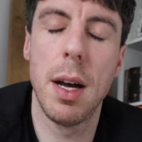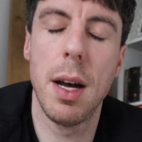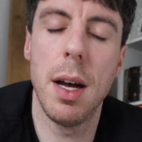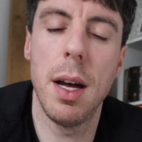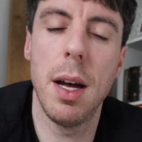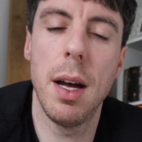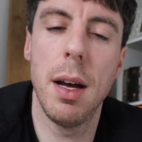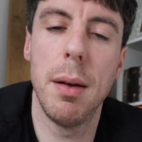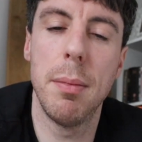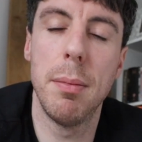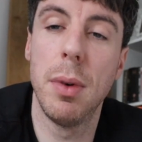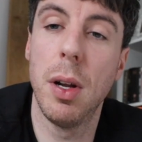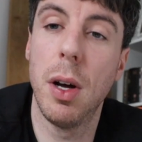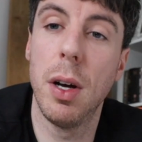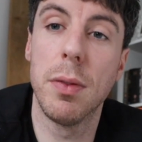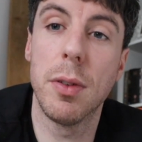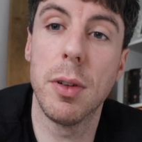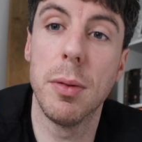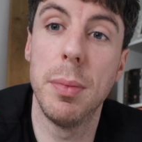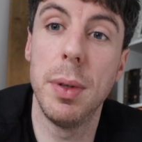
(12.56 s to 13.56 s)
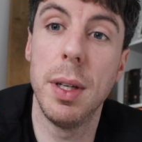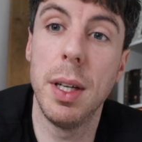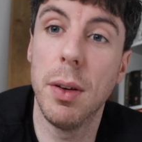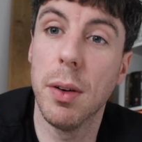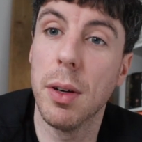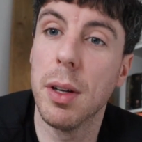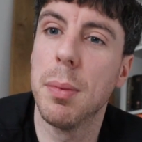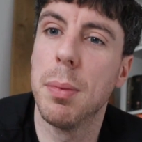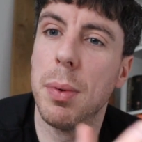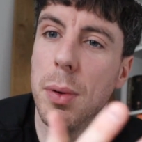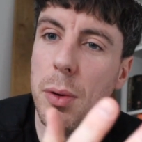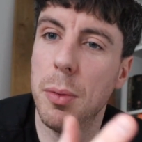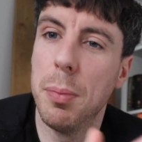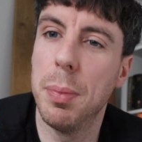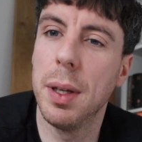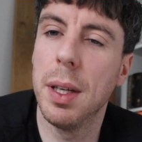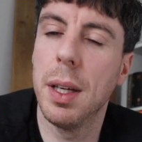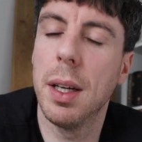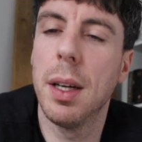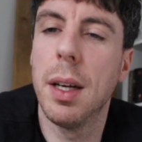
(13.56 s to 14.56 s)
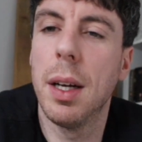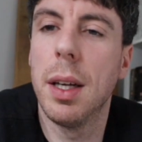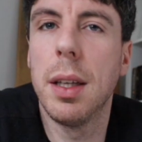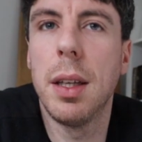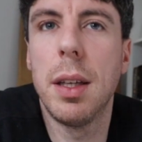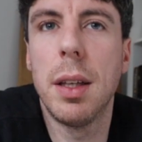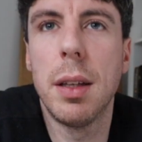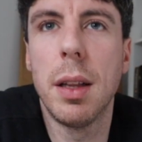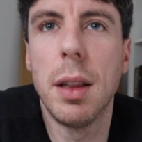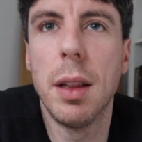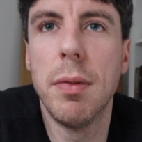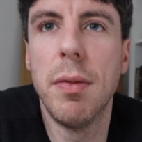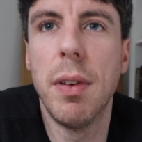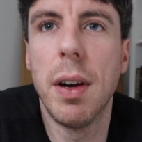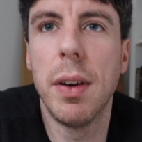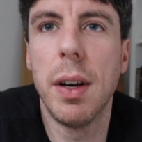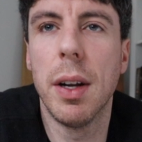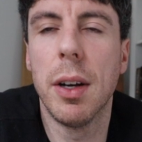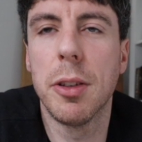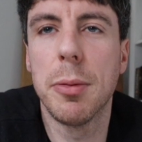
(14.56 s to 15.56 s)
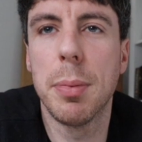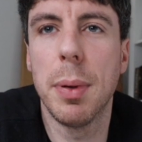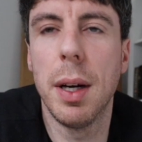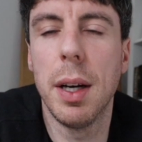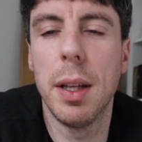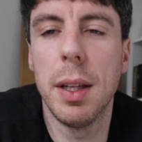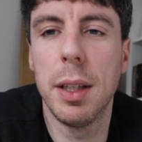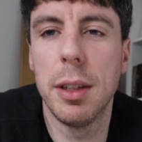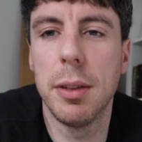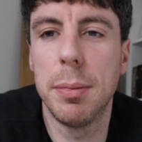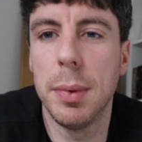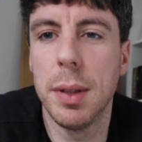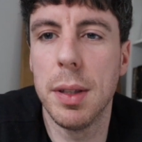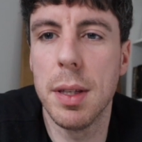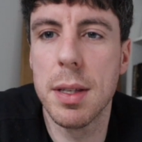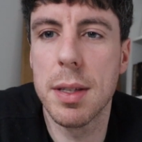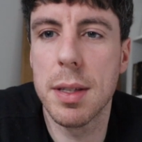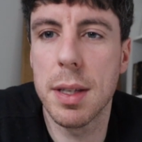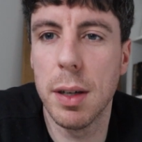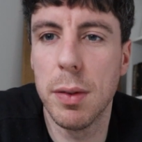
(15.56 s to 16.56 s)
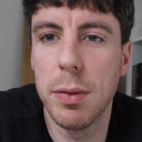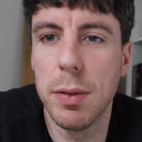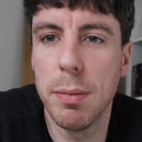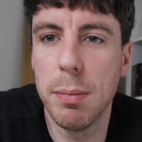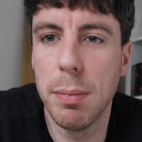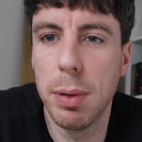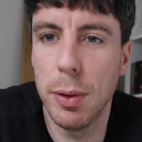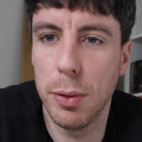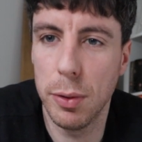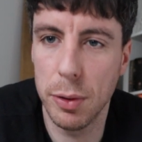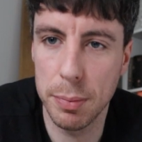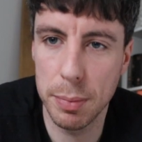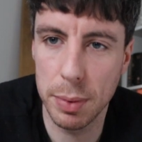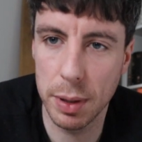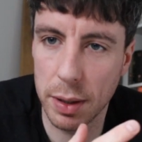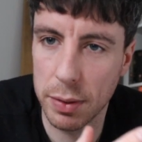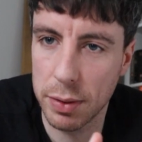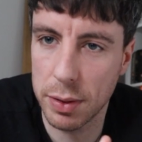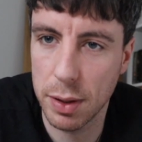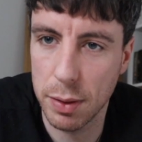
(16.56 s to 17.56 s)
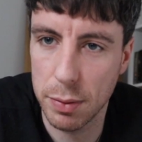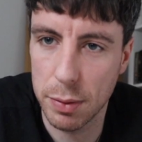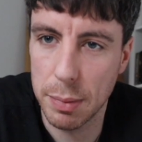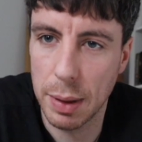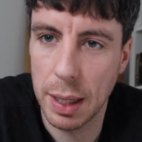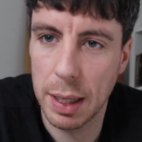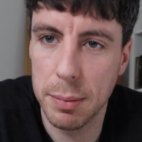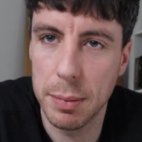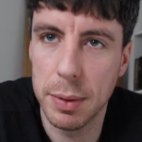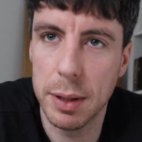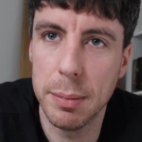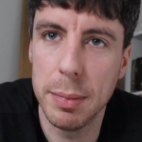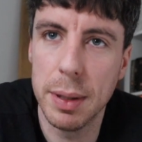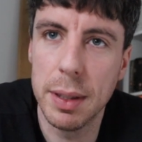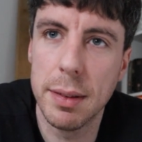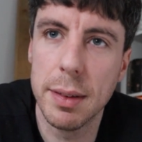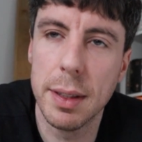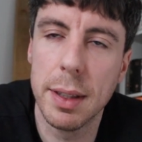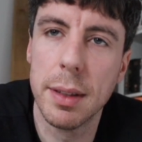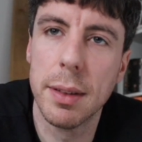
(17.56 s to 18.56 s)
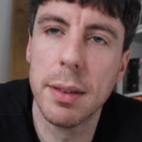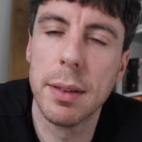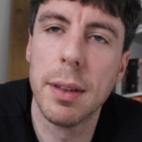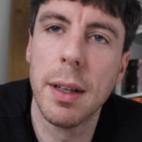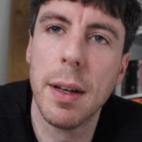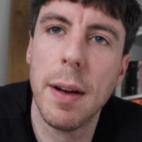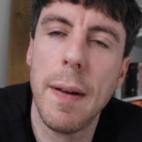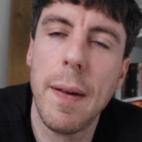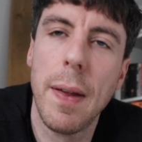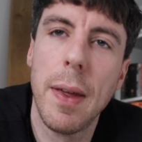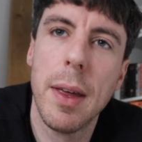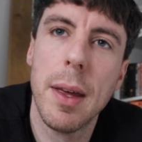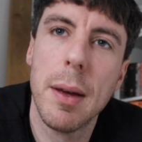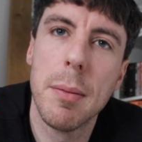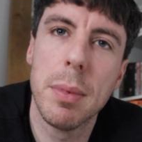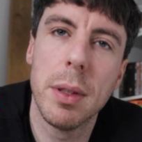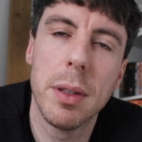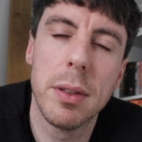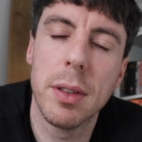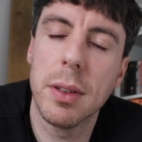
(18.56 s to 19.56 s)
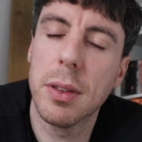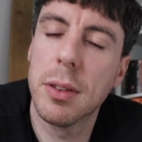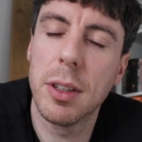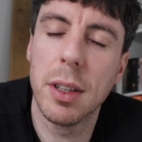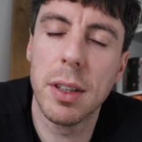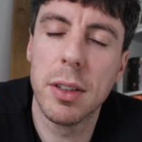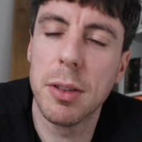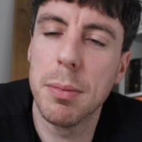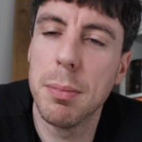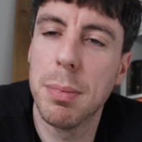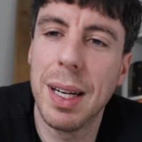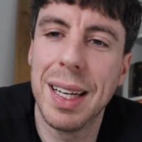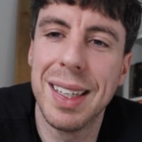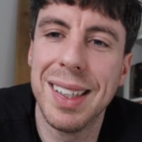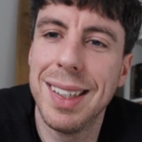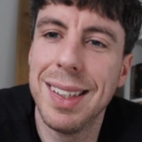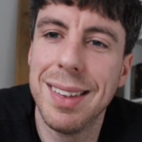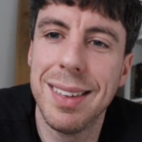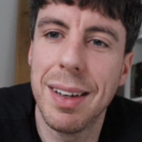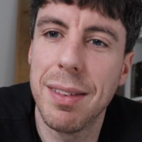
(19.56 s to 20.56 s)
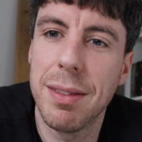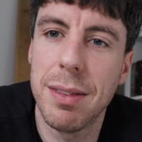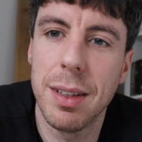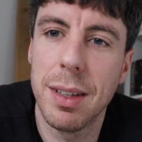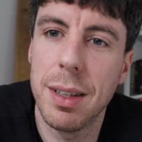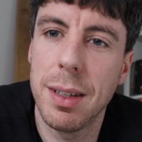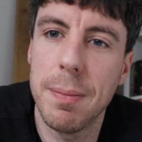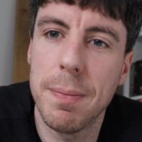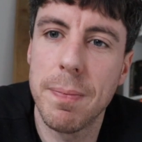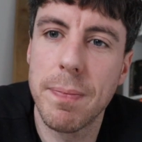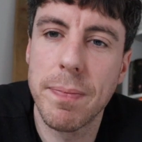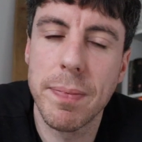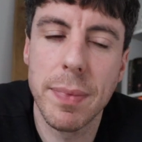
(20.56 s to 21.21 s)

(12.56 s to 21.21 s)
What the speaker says: Live Company Group, albeit a very large part of that has been self-employed, but I still remain with the business. But succession planning is everything.